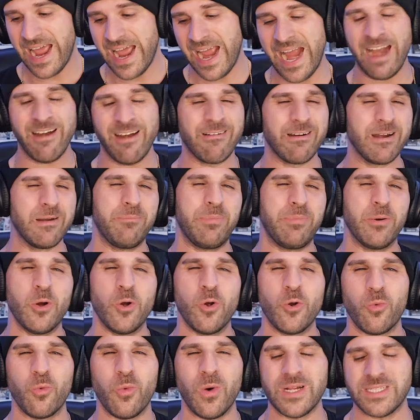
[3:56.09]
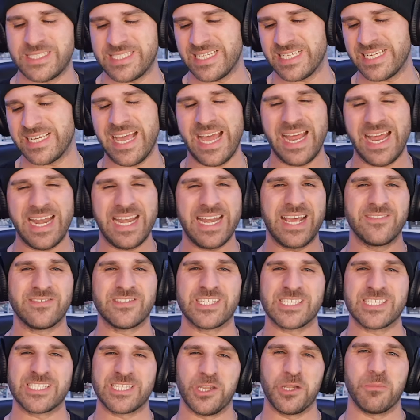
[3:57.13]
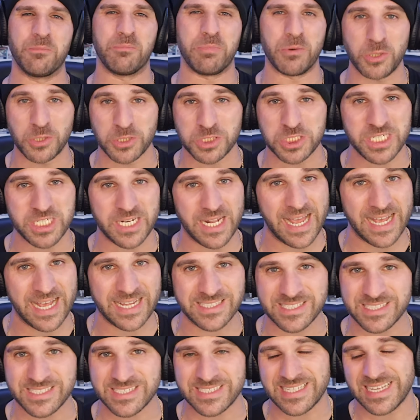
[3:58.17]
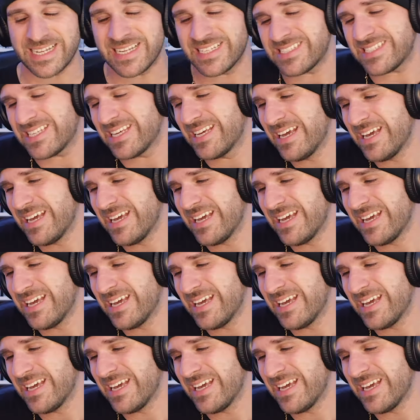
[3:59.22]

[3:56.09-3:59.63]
Aaron Boone once again gives his little bullshit answers, and